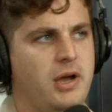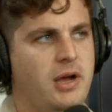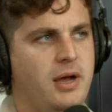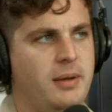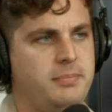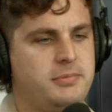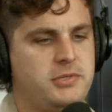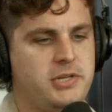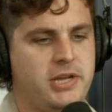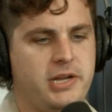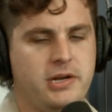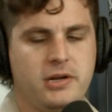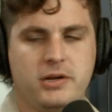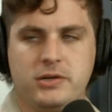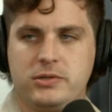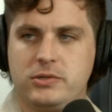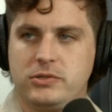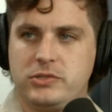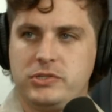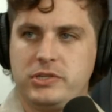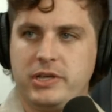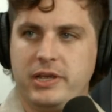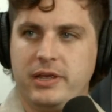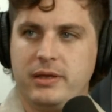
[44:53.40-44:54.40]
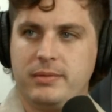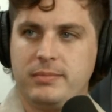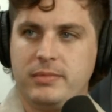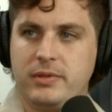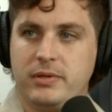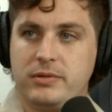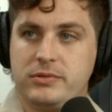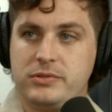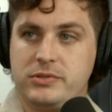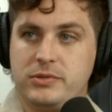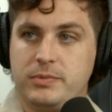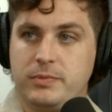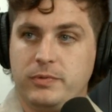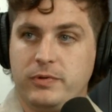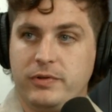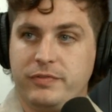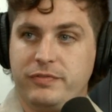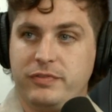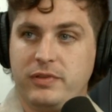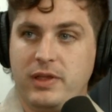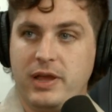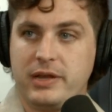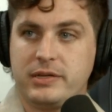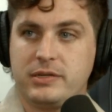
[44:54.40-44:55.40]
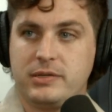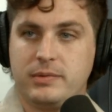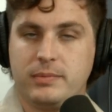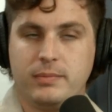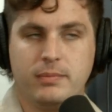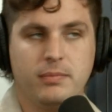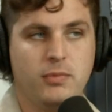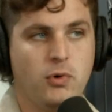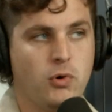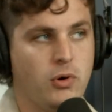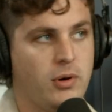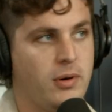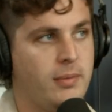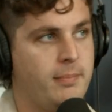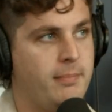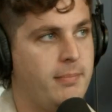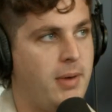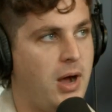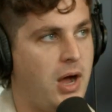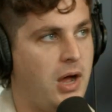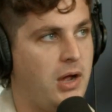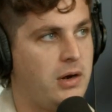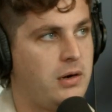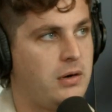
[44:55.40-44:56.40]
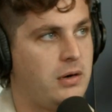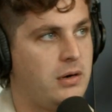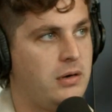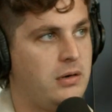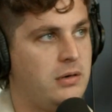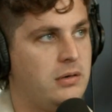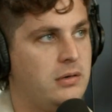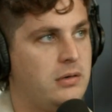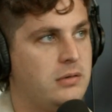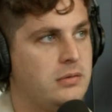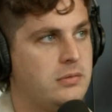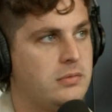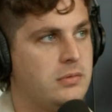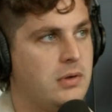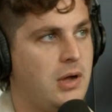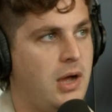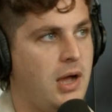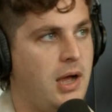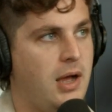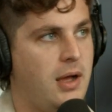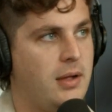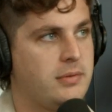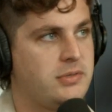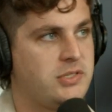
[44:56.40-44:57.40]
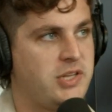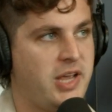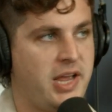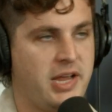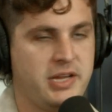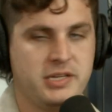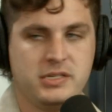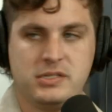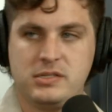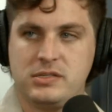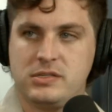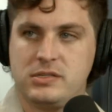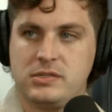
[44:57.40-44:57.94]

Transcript: update Uncle Sam though to reflect more modern tastes,